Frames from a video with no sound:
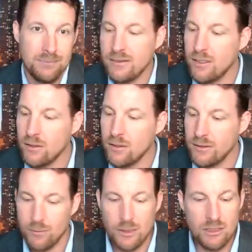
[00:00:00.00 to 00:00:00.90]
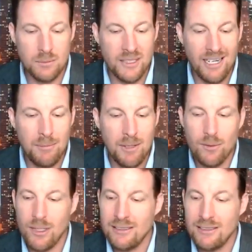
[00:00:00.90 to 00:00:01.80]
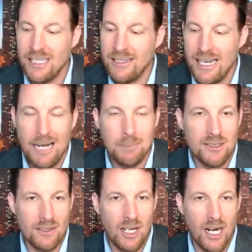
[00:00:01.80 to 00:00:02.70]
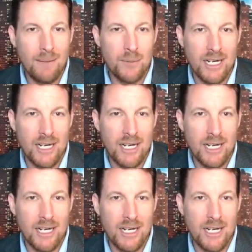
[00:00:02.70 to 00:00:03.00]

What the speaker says: so would you believe me when I say that happens a lot?